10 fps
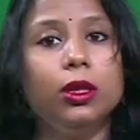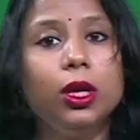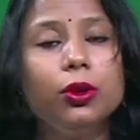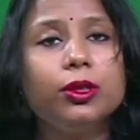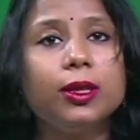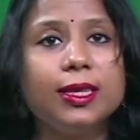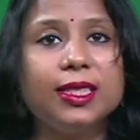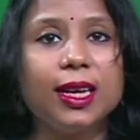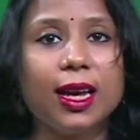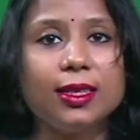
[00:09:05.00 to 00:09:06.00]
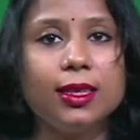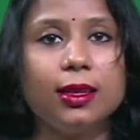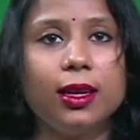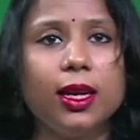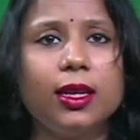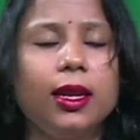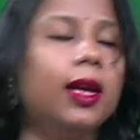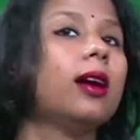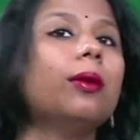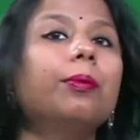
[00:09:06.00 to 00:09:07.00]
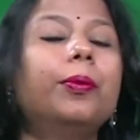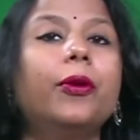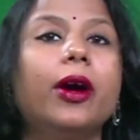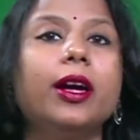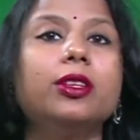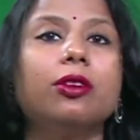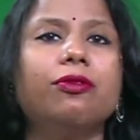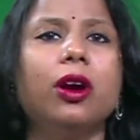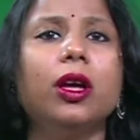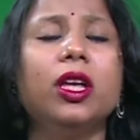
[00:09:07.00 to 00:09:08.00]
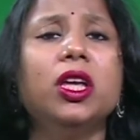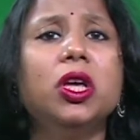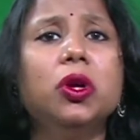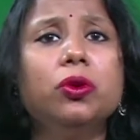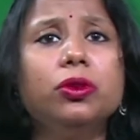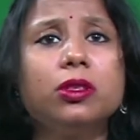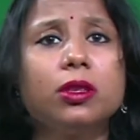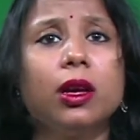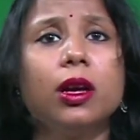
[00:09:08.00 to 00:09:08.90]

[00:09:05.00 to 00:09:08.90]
youth as a category, they comprise of a huge